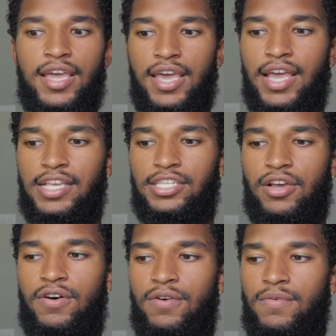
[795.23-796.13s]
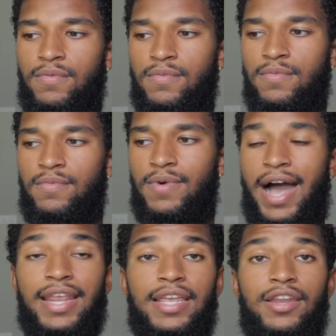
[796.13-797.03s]
And so
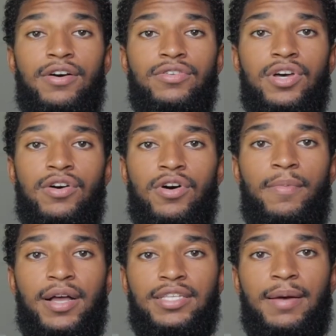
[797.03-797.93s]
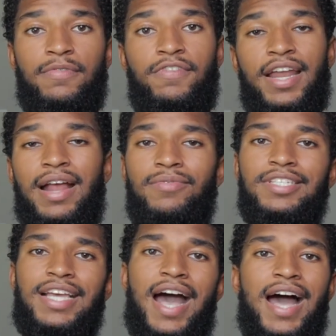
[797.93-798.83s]
I didn't know, though, on my Shopify that it
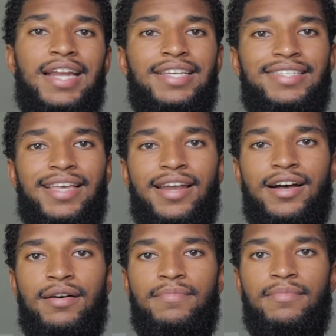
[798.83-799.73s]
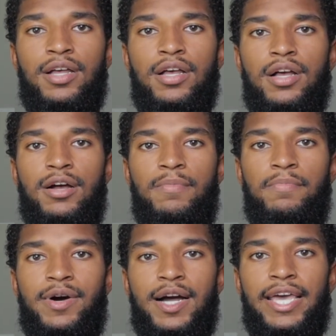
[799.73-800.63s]
was kind of set up.
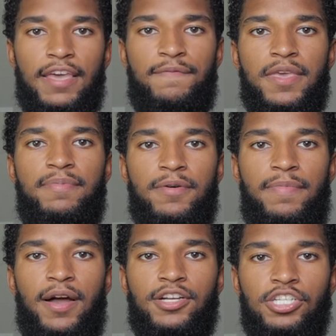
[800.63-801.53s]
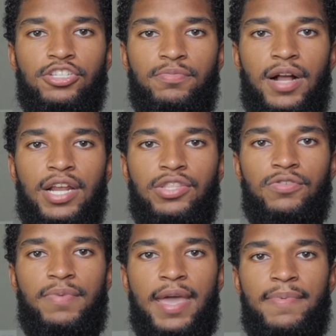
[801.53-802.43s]
But if people purchase your product
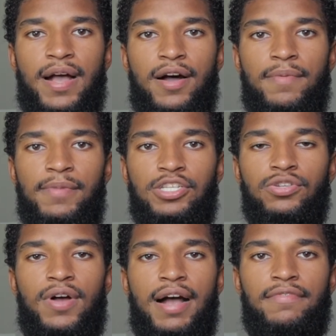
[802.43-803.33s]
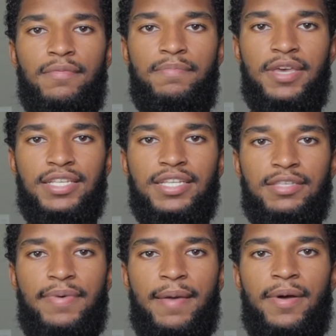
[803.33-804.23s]
through PayPal, but you don't have a
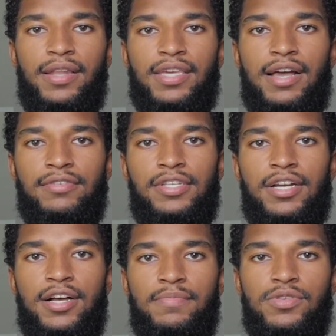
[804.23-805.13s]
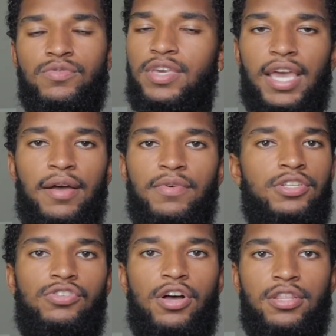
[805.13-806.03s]
business PayPal account set up, you can't
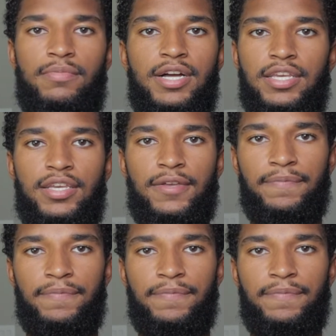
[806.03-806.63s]
withdraw the money.